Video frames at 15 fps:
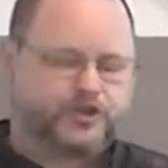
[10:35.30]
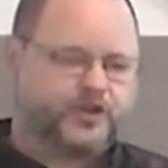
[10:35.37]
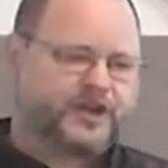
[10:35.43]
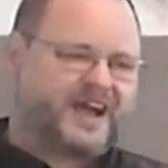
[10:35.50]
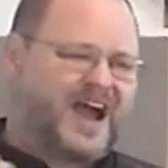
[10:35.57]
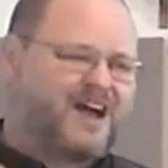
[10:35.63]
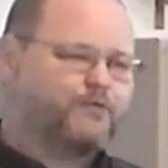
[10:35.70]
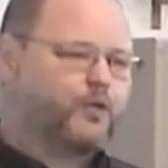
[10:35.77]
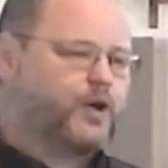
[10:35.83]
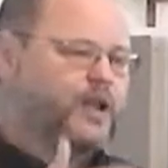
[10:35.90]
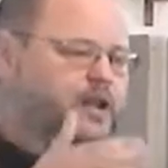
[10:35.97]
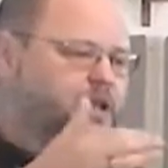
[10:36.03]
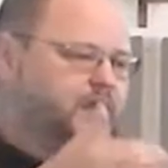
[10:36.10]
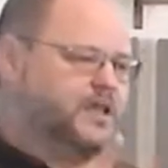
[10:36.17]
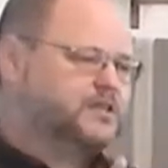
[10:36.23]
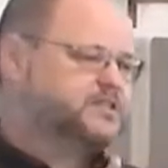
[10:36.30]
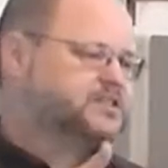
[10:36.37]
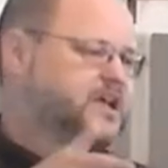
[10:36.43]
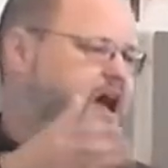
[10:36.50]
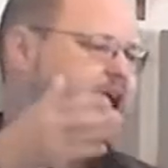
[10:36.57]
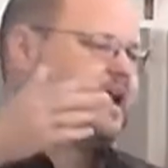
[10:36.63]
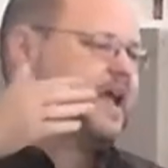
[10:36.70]
to cover it
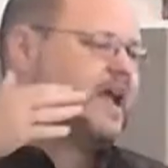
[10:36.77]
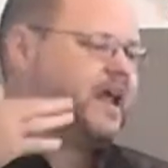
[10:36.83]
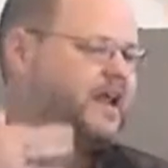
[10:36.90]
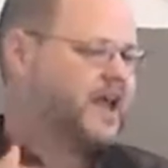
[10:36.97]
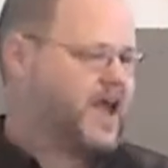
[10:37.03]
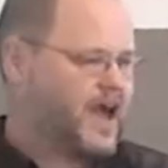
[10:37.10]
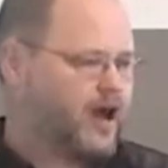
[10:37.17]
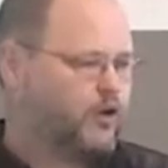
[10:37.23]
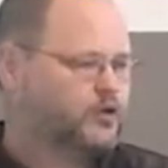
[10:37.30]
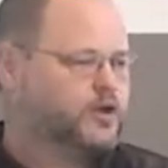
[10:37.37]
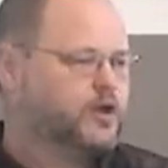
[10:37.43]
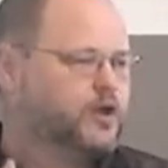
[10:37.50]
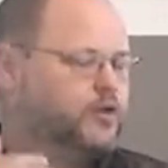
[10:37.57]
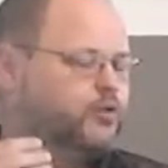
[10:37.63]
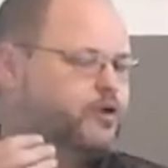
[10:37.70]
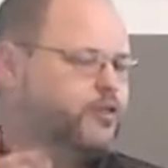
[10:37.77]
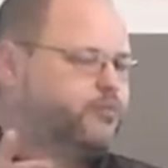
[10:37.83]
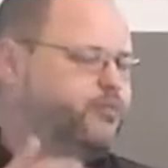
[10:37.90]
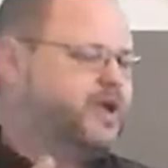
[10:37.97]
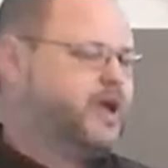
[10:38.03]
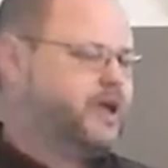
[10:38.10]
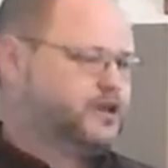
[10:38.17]
inside and out
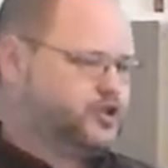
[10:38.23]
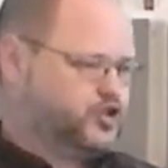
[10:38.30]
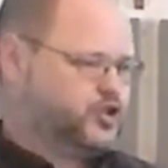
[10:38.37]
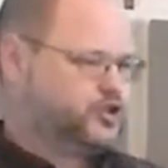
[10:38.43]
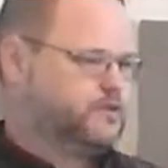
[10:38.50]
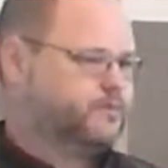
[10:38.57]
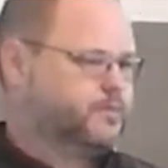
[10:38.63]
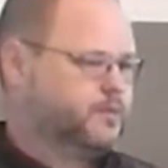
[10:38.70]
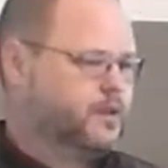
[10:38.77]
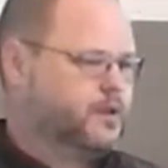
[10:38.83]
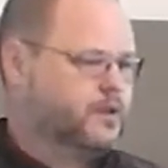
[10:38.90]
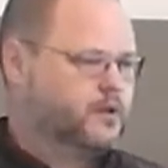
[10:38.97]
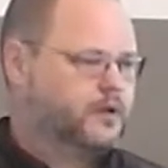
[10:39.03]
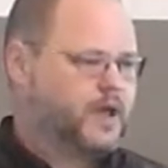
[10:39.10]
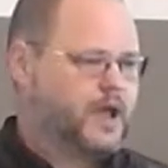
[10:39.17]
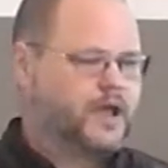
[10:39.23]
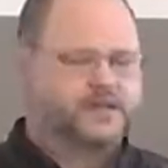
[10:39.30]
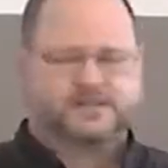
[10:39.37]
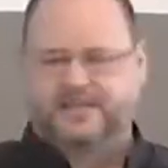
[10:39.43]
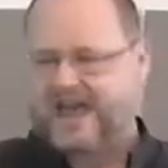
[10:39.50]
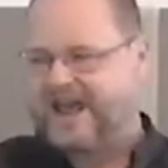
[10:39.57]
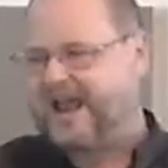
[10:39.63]
with pitch. Okay,
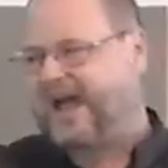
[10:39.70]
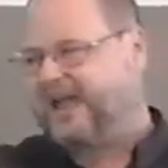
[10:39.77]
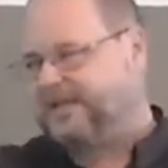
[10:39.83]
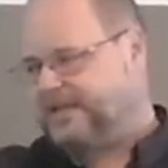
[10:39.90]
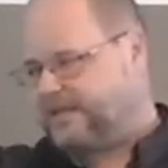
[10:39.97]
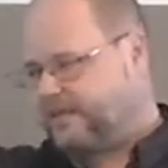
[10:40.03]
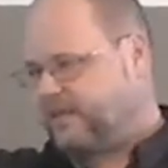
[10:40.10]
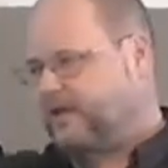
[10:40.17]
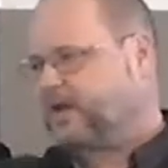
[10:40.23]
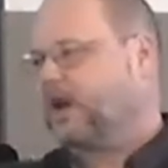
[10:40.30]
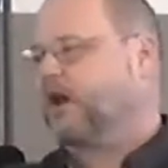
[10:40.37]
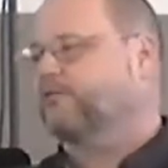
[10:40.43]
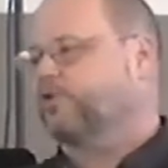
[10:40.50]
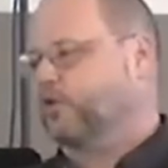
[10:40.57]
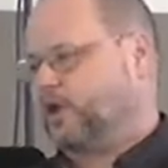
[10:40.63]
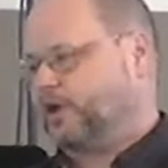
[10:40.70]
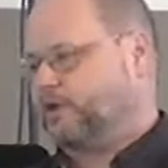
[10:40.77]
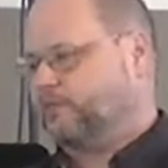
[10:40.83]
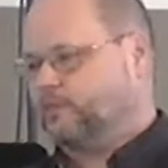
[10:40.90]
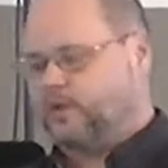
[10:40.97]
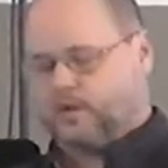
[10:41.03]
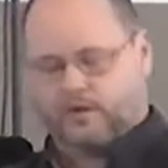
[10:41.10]
it's that idea, the covering.
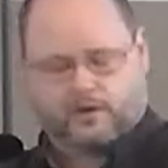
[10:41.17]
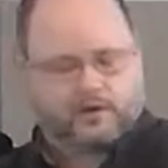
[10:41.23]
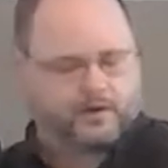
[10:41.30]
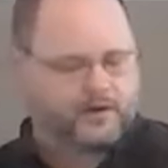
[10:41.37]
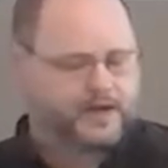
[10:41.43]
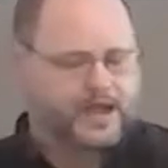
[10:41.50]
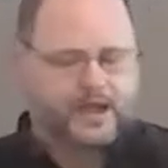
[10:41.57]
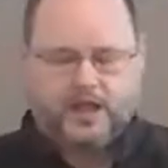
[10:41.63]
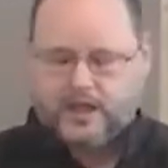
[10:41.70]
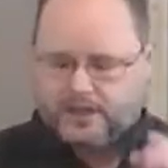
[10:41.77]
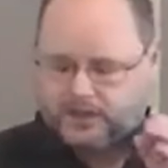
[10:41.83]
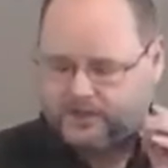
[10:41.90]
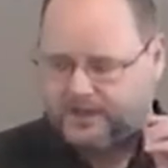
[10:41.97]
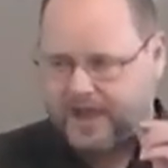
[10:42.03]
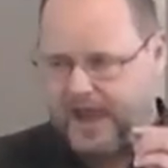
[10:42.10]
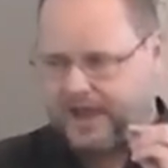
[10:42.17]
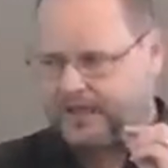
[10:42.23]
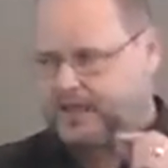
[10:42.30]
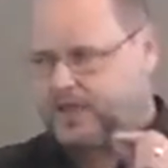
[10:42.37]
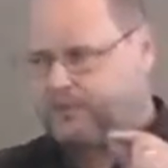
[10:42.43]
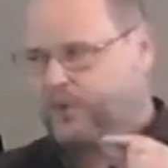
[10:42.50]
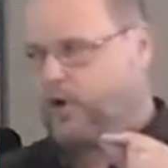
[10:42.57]
Okay, you got to
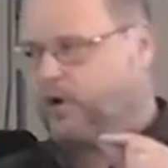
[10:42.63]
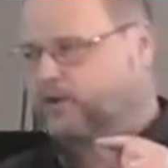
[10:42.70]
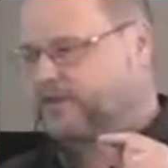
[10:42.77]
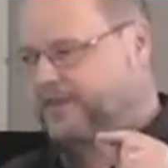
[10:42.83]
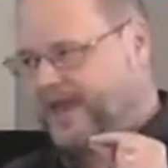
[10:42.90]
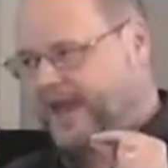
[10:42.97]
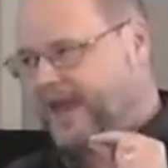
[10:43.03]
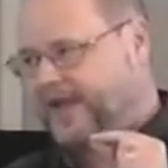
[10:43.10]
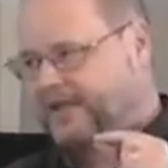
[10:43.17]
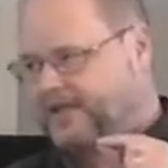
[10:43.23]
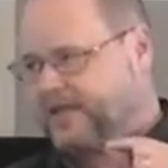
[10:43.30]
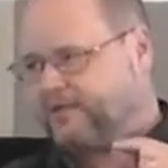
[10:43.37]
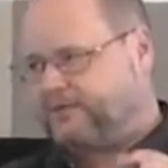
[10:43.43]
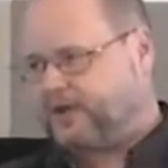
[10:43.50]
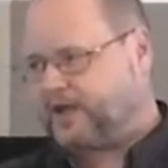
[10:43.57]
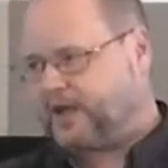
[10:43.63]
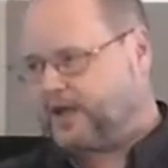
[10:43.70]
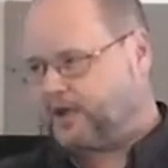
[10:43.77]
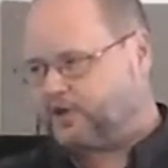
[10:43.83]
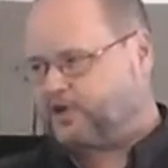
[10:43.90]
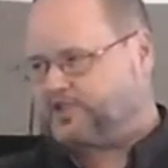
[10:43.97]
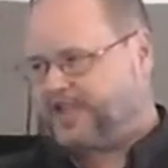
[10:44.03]
keep a hold of that idea if you're going to
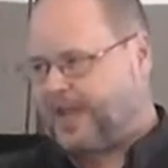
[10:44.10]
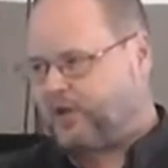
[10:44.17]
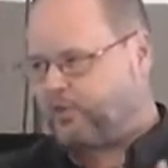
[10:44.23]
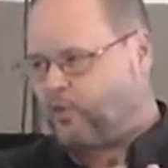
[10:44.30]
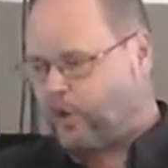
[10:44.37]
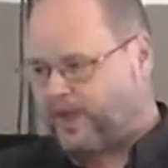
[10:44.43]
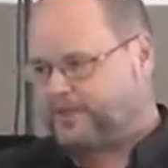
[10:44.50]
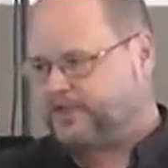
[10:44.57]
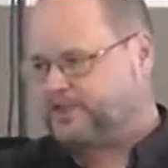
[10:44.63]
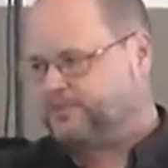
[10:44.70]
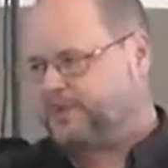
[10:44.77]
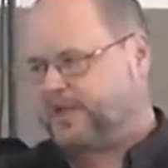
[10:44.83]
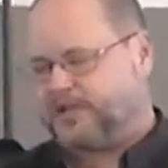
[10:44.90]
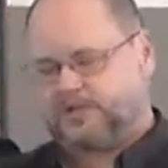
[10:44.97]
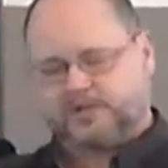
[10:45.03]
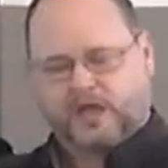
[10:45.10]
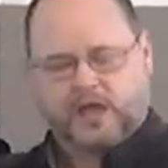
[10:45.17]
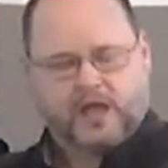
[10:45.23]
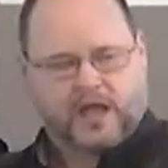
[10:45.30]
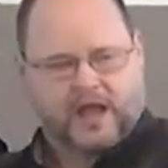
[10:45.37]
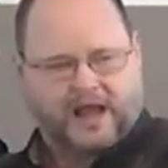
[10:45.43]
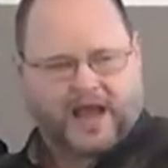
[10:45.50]
understand what this means
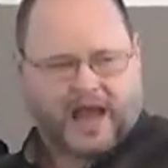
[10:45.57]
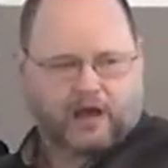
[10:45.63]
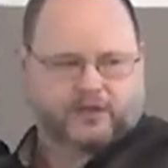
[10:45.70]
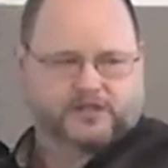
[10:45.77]
and how